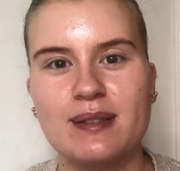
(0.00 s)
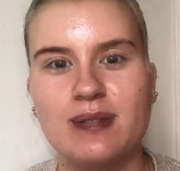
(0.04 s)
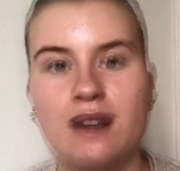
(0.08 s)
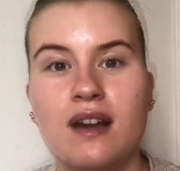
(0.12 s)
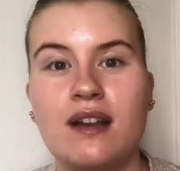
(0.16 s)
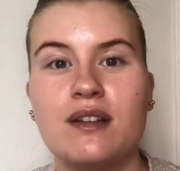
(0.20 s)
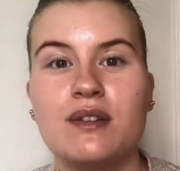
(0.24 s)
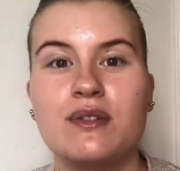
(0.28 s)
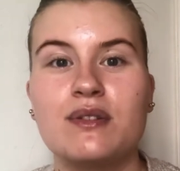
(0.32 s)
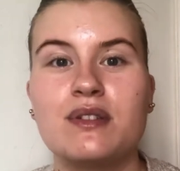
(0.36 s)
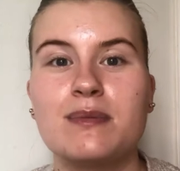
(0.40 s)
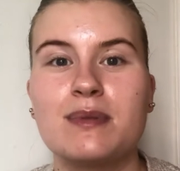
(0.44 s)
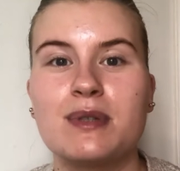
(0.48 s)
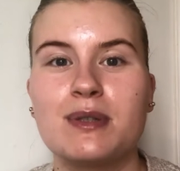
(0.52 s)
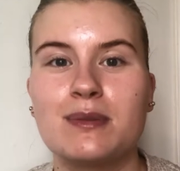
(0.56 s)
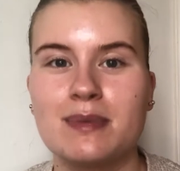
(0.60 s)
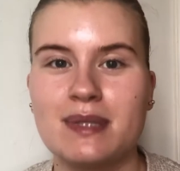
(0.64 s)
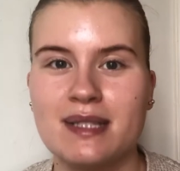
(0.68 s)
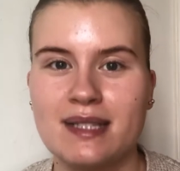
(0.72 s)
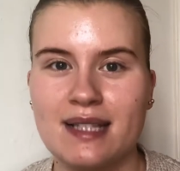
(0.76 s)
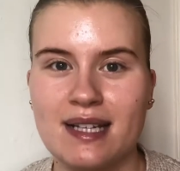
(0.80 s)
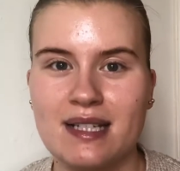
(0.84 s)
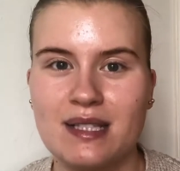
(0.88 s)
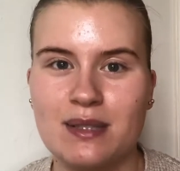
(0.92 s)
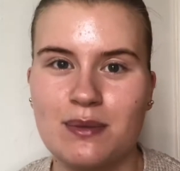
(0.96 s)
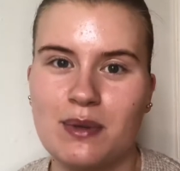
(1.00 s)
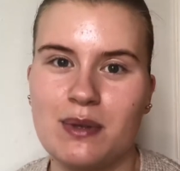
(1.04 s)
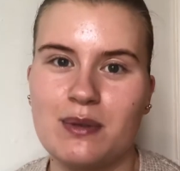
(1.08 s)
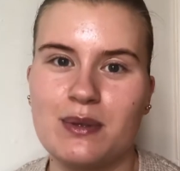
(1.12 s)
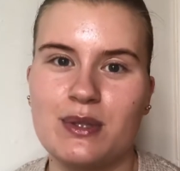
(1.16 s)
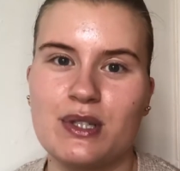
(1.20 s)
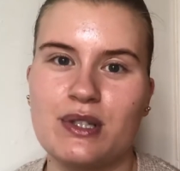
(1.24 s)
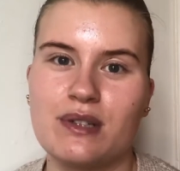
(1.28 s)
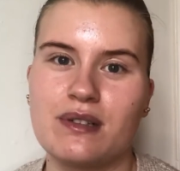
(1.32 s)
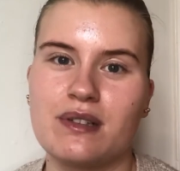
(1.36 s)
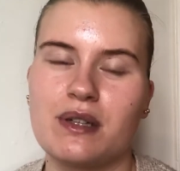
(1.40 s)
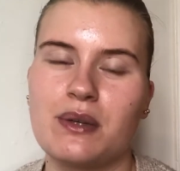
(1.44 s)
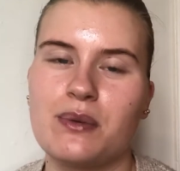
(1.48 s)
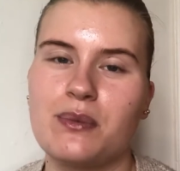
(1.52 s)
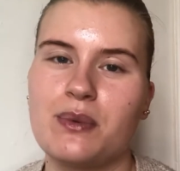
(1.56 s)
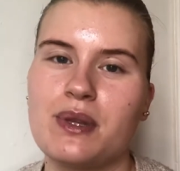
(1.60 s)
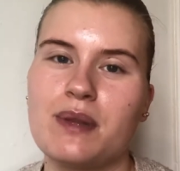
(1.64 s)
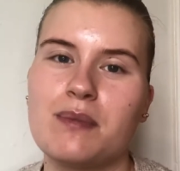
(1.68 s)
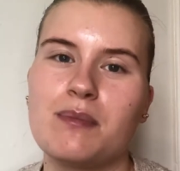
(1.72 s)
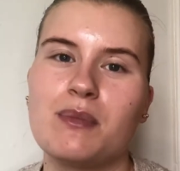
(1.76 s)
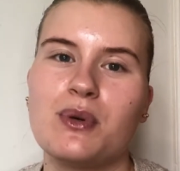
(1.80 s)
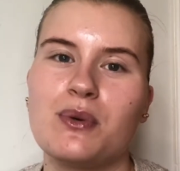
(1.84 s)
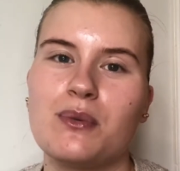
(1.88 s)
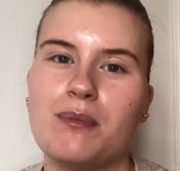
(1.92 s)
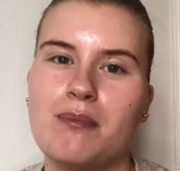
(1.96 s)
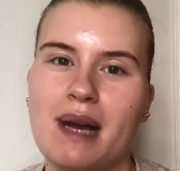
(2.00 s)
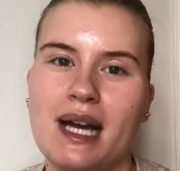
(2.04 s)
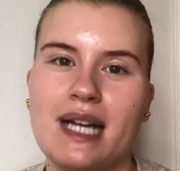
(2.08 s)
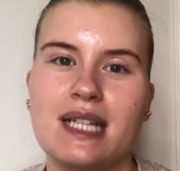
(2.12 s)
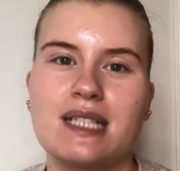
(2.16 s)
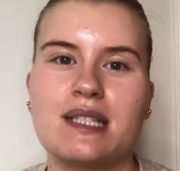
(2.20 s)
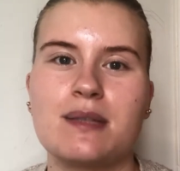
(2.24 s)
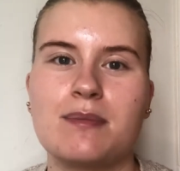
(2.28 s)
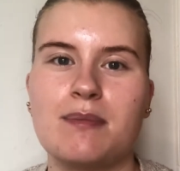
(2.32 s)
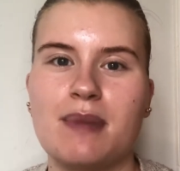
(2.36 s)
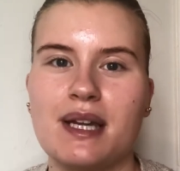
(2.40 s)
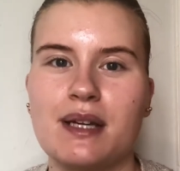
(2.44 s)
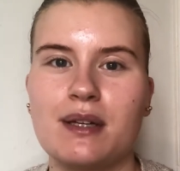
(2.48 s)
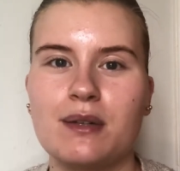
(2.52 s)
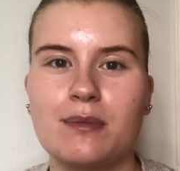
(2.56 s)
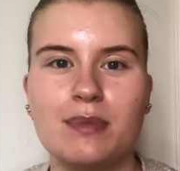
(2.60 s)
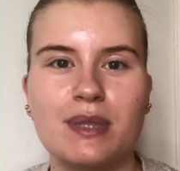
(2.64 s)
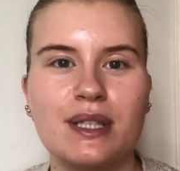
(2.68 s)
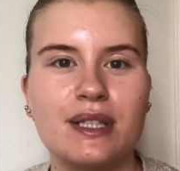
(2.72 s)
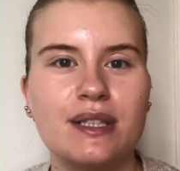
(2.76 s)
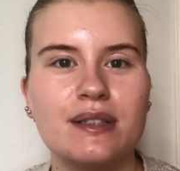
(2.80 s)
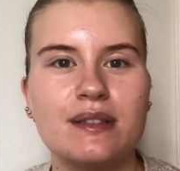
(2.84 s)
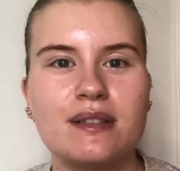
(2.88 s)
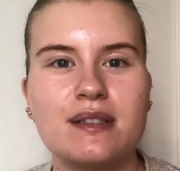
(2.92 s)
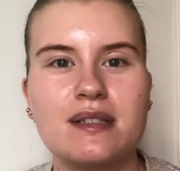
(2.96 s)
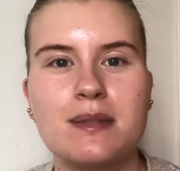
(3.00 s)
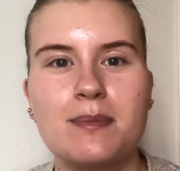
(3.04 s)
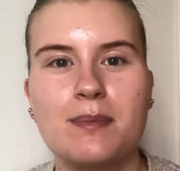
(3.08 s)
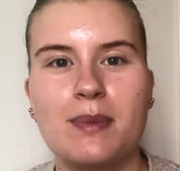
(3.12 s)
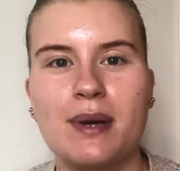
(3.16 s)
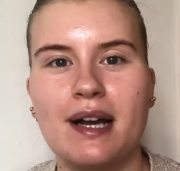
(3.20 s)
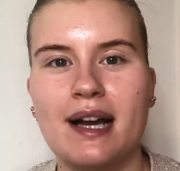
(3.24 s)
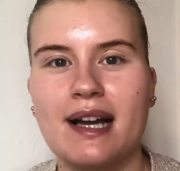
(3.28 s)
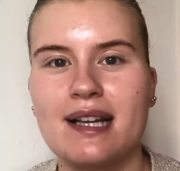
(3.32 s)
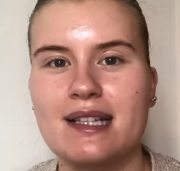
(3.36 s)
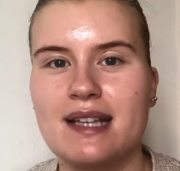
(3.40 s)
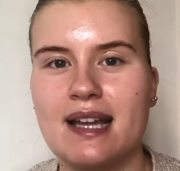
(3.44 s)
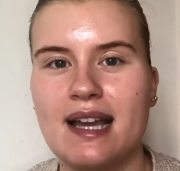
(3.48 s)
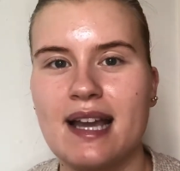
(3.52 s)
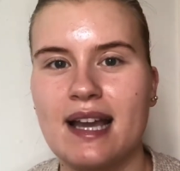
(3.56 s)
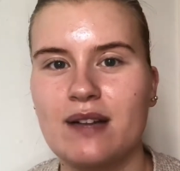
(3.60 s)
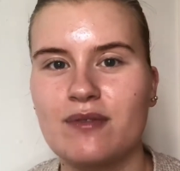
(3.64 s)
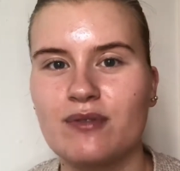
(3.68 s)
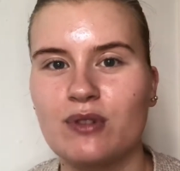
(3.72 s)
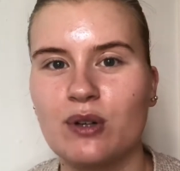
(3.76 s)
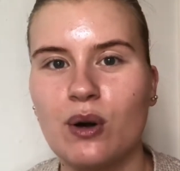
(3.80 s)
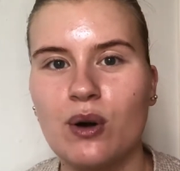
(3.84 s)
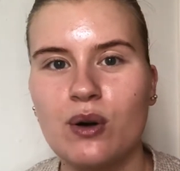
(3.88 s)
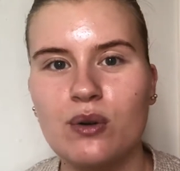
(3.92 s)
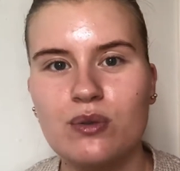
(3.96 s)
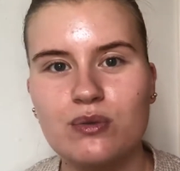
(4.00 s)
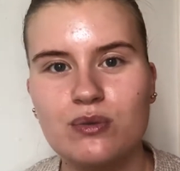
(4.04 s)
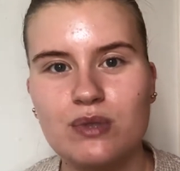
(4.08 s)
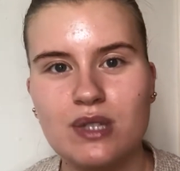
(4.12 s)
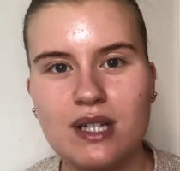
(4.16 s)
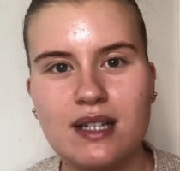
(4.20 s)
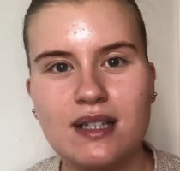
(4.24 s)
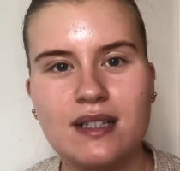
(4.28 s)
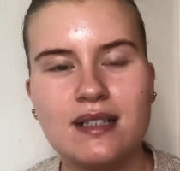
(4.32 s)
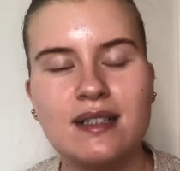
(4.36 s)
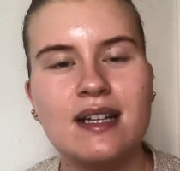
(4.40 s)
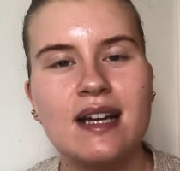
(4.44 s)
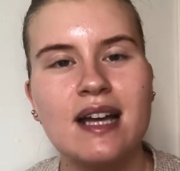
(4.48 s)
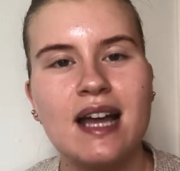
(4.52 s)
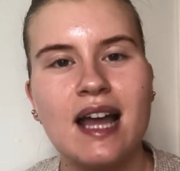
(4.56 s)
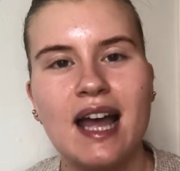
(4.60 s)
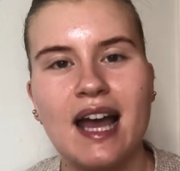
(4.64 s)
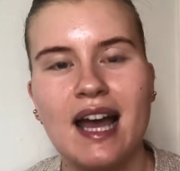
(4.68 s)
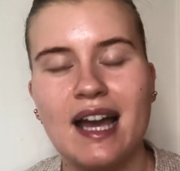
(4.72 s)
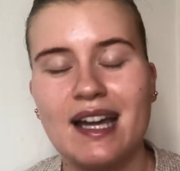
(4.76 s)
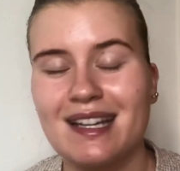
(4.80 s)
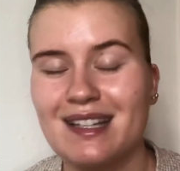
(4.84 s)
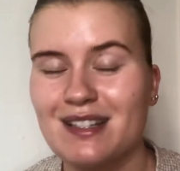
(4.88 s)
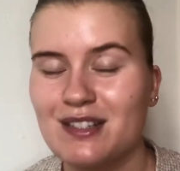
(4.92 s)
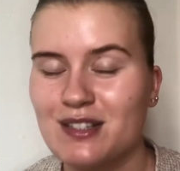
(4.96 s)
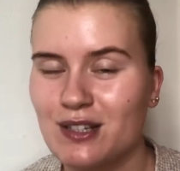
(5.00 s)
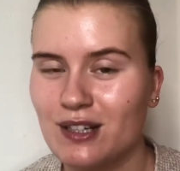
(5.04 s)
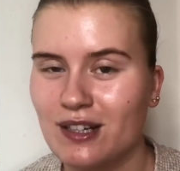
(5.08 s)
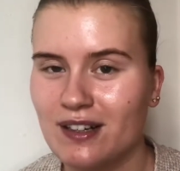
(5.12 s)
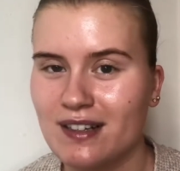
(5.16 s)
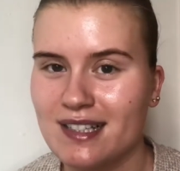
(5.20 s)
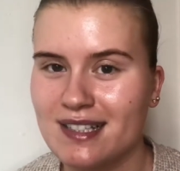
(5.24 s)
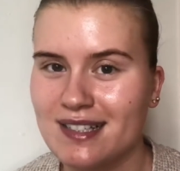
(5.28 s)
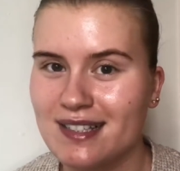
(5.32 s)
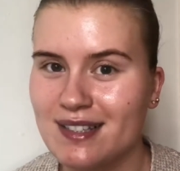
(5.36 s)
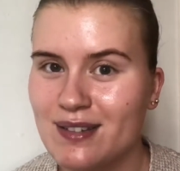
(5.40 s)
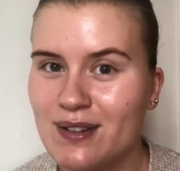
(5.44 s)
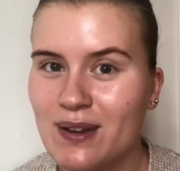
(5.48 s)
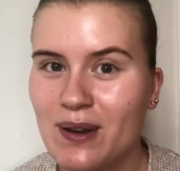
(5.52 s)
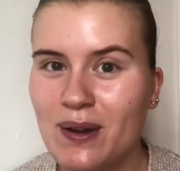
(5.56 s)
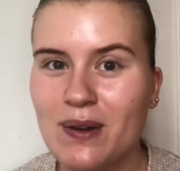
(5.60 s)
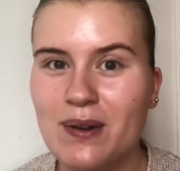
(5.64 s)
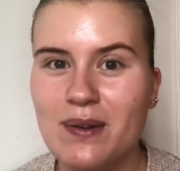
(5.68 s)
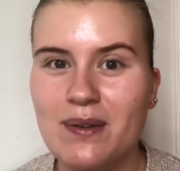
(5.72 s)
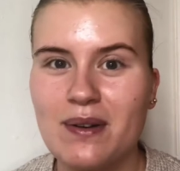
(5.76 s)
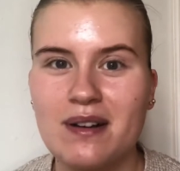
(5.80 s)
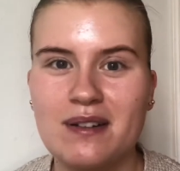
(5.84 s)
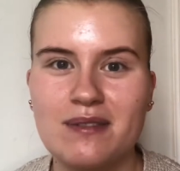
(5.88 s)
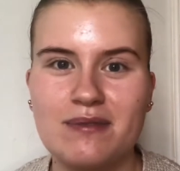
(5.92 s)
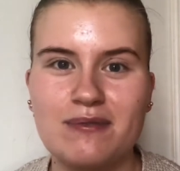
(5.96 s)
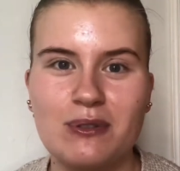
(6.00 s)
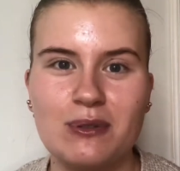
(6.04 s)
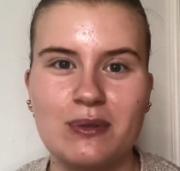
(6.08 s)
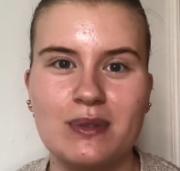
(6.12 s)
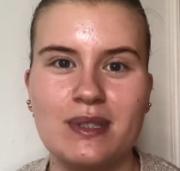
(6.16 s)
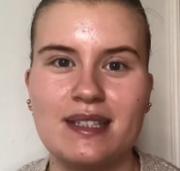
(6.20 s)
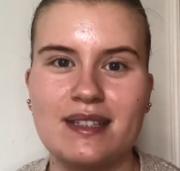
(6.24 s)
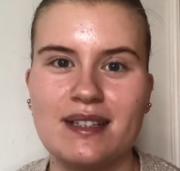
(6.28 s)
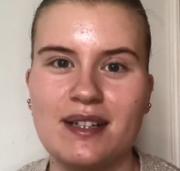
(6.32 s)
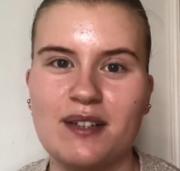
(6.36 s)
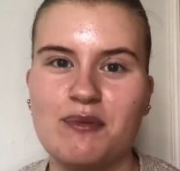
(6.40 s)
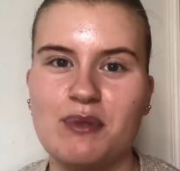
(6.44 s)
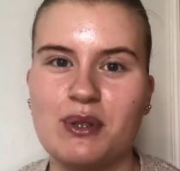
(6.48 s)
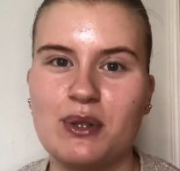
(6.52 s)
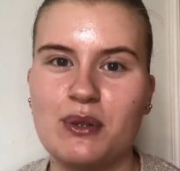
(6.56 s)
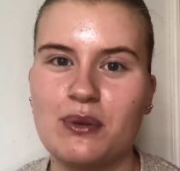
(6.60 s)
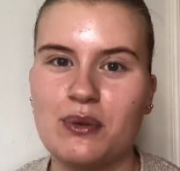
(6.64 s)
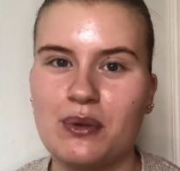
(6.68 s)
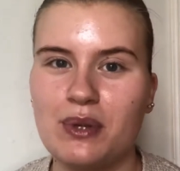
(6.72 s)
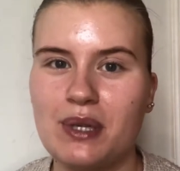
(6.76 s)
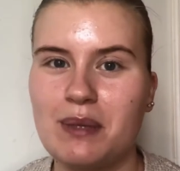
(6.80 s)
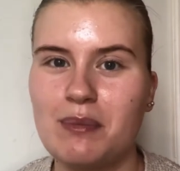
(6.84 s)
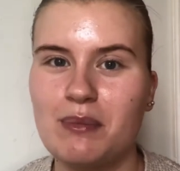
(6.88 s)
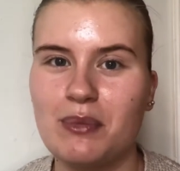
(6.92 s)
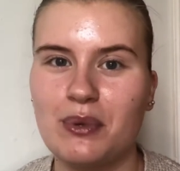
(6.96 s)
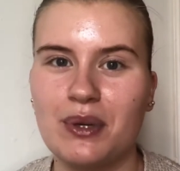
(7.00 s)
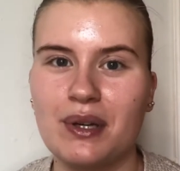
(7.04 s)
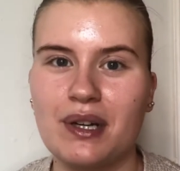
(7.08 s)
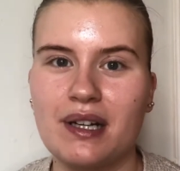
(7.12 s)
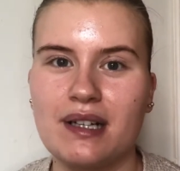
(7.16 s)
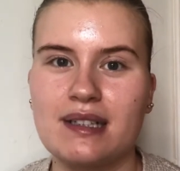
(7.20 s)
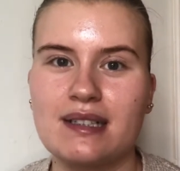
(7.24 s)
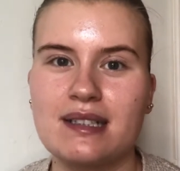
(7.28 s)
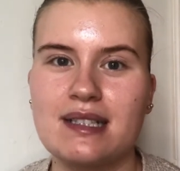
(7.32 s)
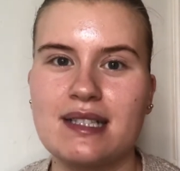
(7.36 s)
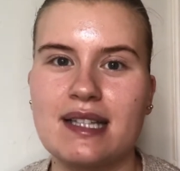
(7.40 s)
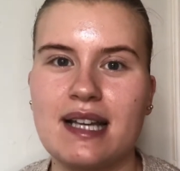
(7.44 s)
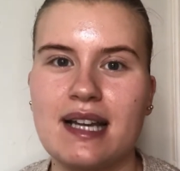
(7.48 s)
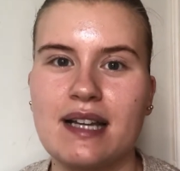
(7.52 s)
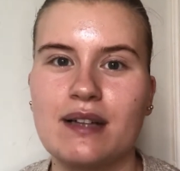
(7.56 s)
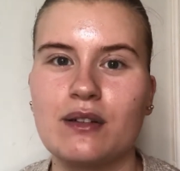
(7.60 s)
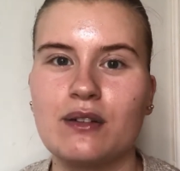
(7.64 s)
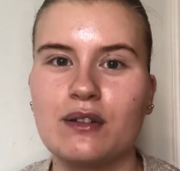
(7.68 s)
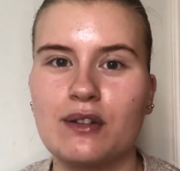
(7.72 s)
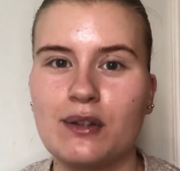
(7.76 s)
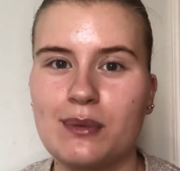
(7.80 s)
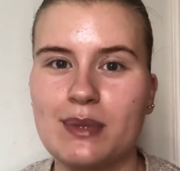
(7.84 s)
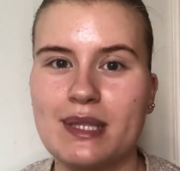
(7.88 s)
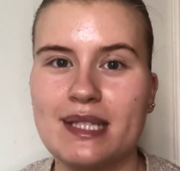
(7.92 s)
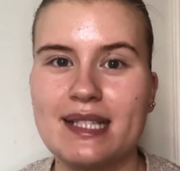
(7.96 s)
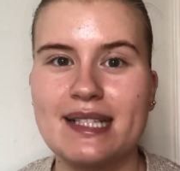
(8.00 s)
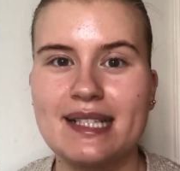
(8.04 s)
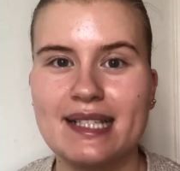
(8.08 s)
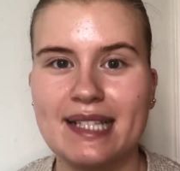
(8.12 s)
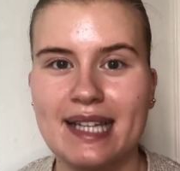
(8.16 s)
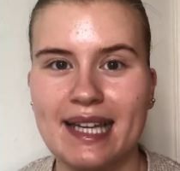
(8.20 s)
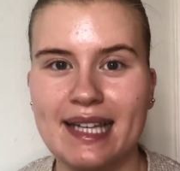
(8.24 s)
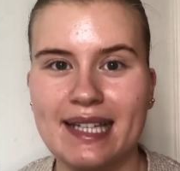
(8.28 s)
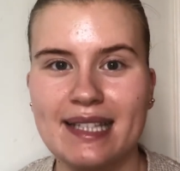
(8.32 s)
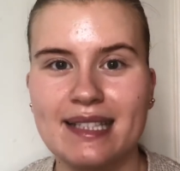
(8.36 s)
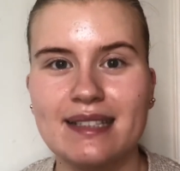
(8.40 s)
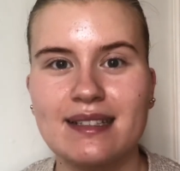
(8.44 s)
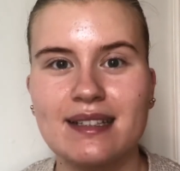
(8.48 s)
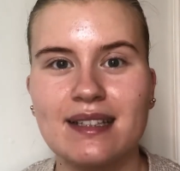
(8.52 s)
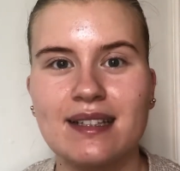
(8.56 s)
I used to be obsessed when I was younger with more matte makeup looks, but as I have got older, and as you guys know, I've fallen in love with cream products and glowy skin.